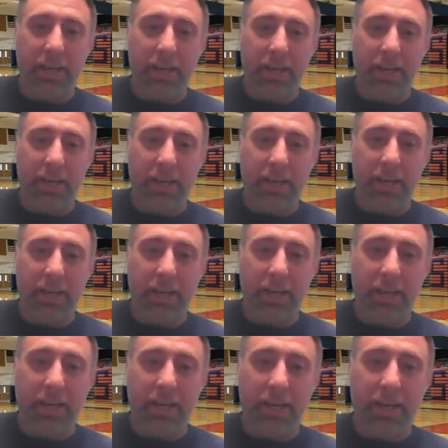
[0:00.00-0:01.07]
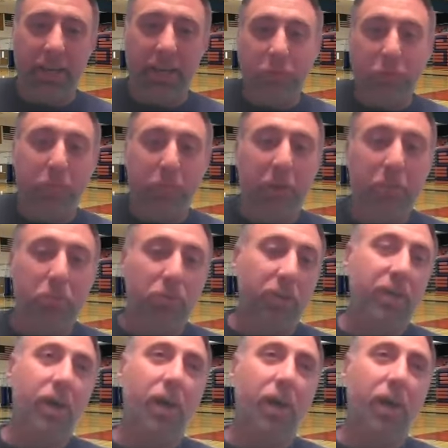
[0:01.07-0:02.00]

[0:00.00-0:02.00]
Yeah. So opportunity for people